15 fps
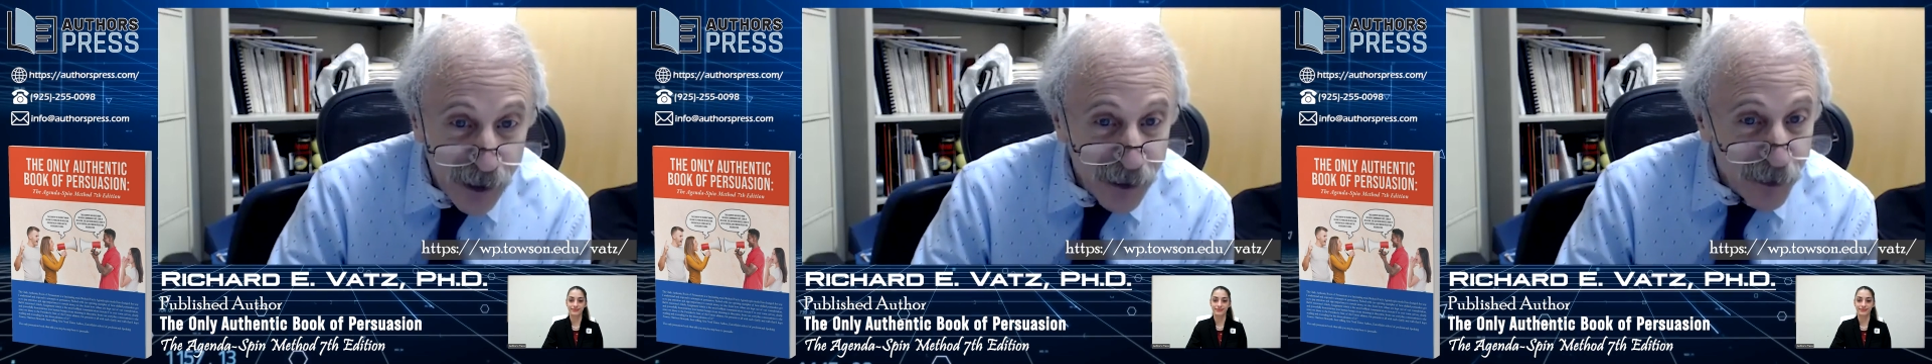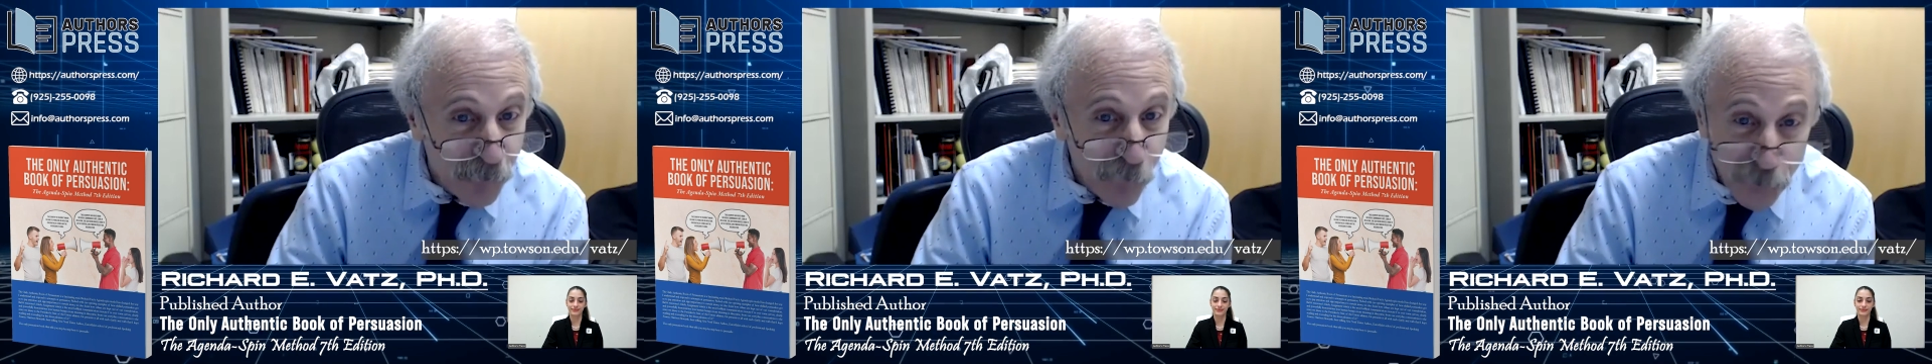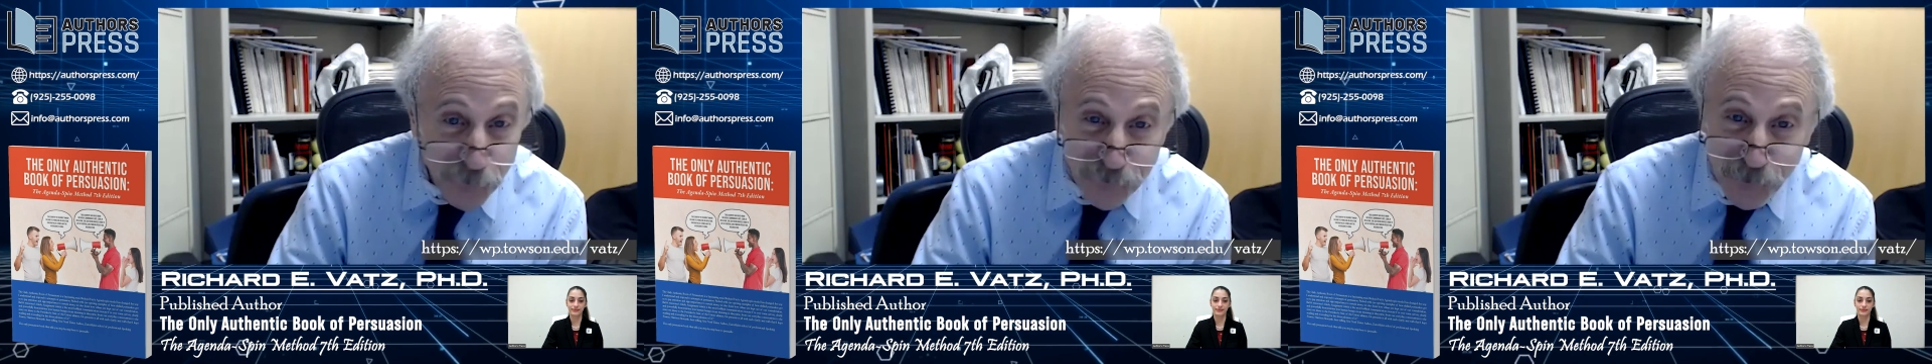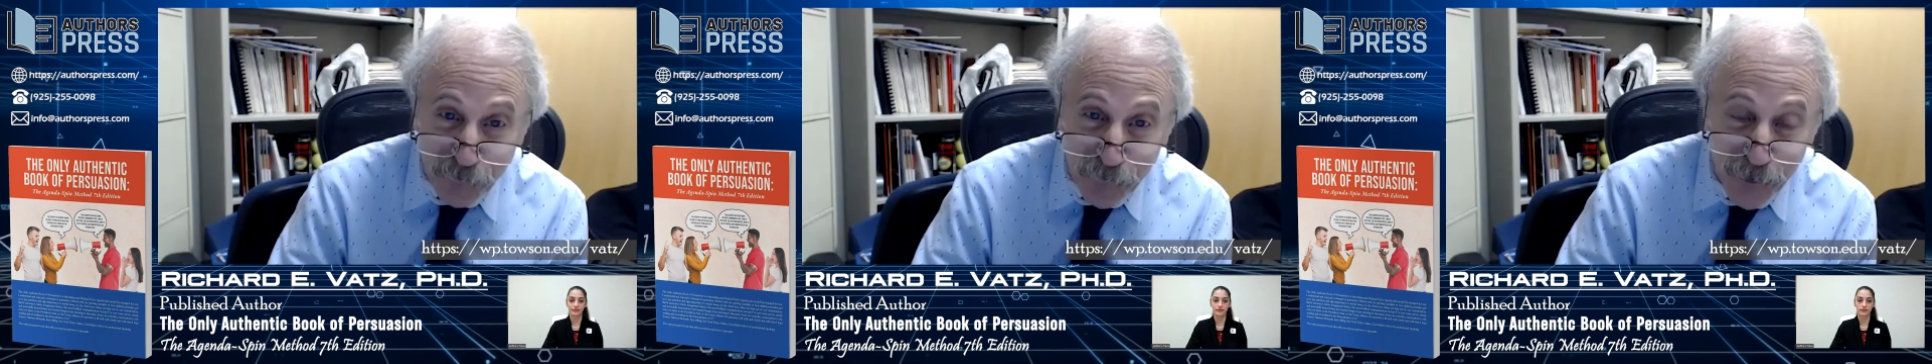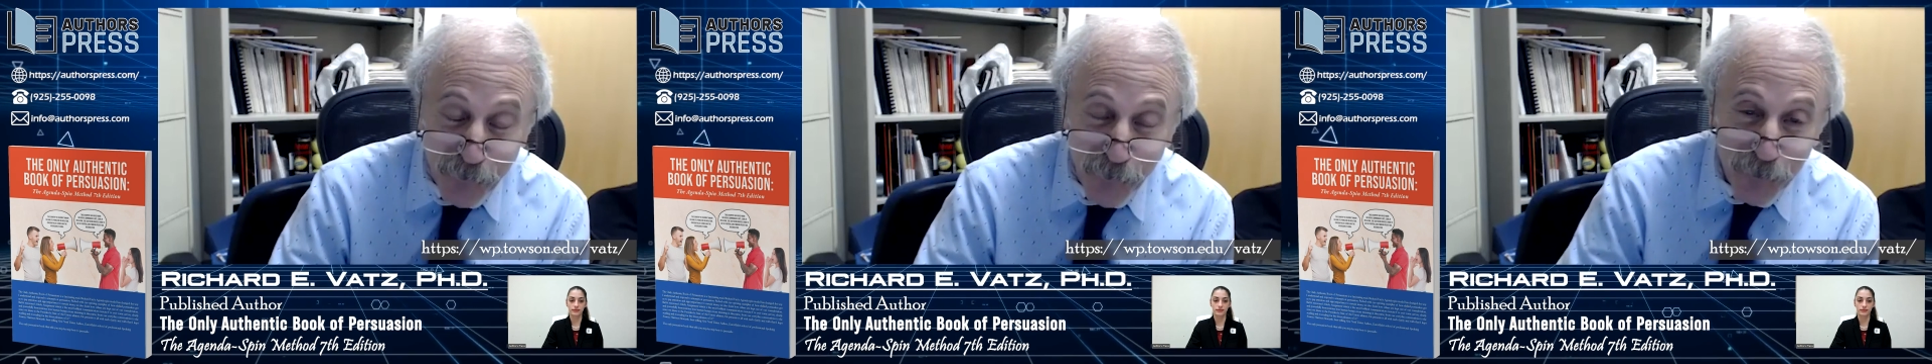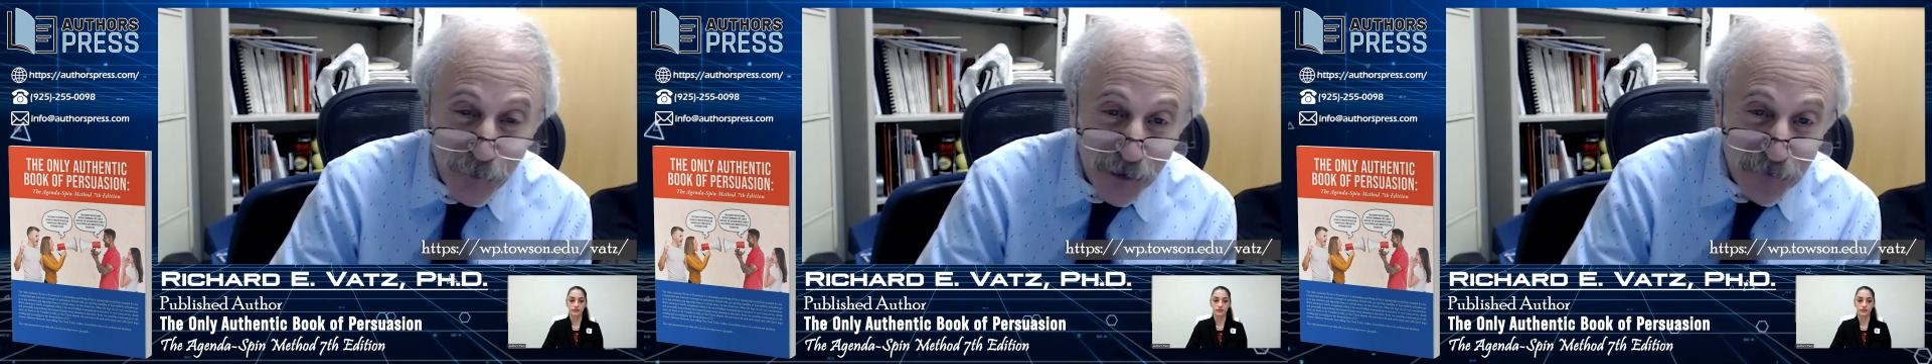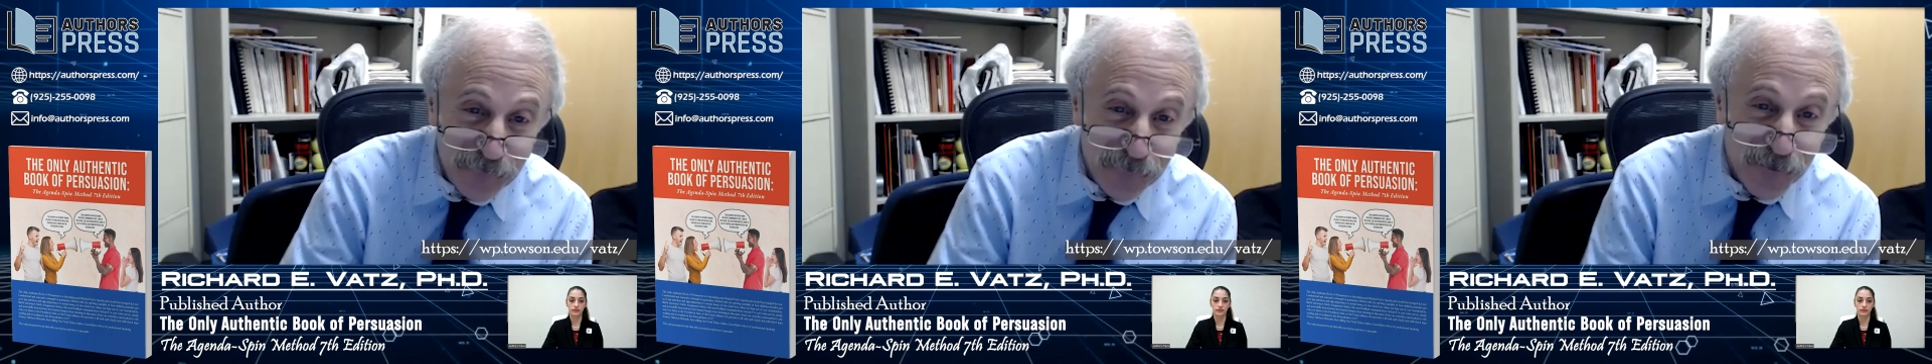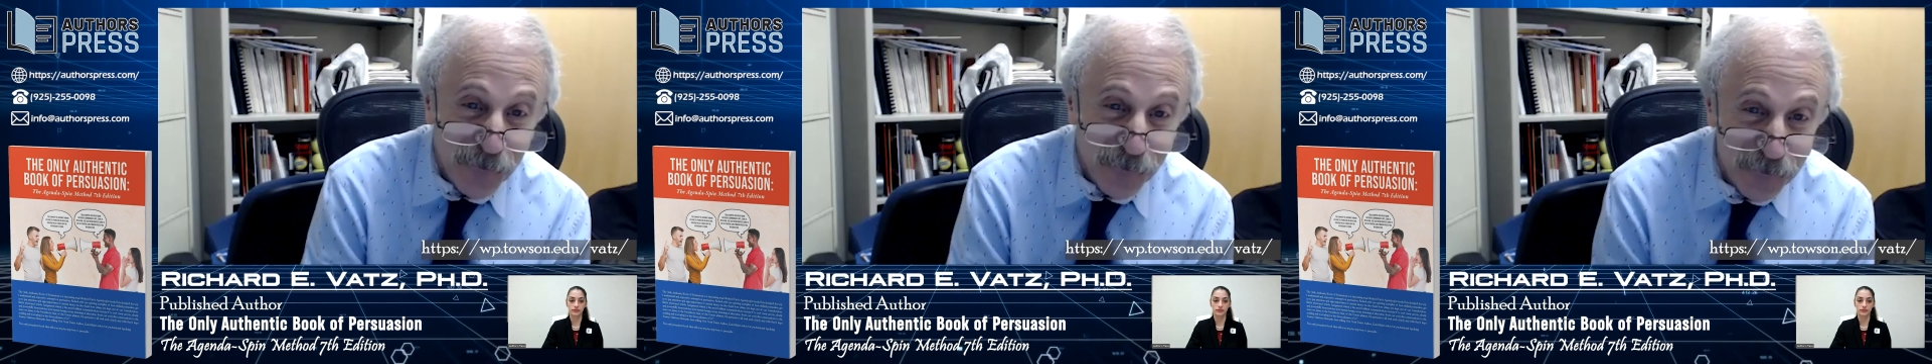than most of the people in my
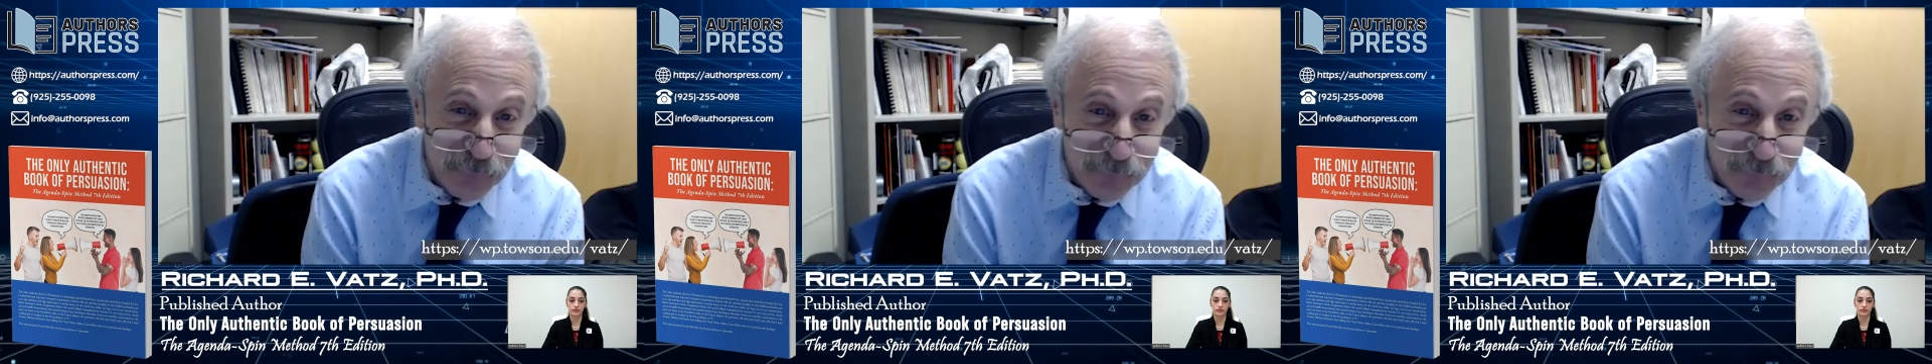field.